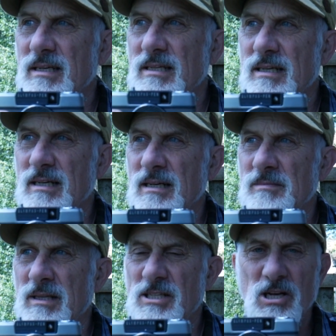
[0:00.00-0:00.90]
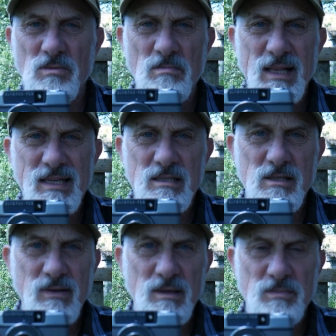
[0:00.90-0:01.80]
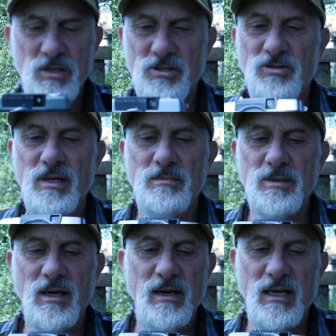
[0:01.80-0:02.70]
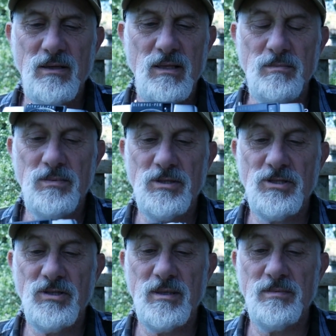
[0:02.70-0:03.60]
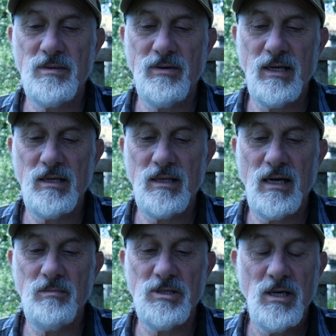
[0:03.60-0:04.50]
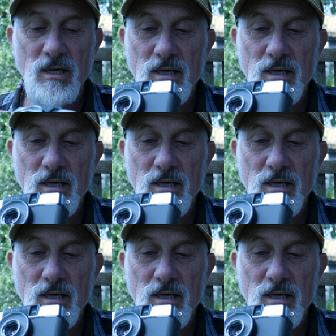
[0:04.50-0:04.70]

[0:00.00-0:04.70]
I mean, they sold millions of Olympus Trips. I had an Olympus Trip. Great little cameras.